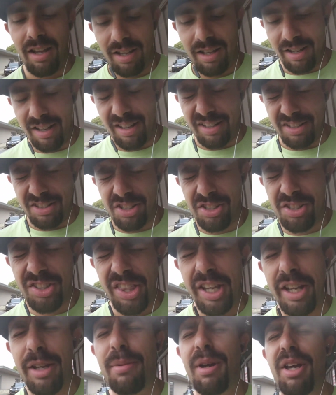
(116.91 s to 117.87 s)
Just
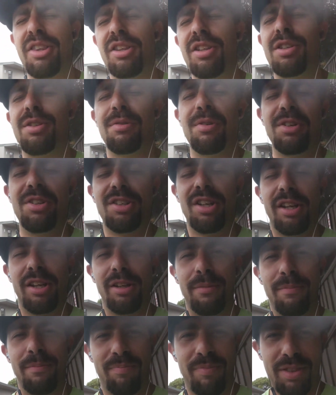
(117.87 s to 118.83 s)
think about this for a
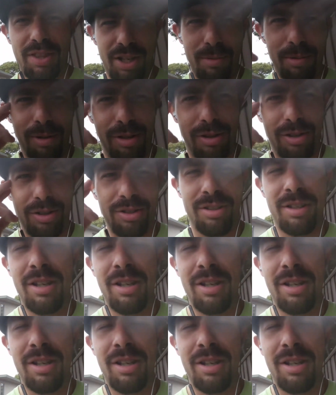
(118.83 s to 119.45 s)
second. Think about this.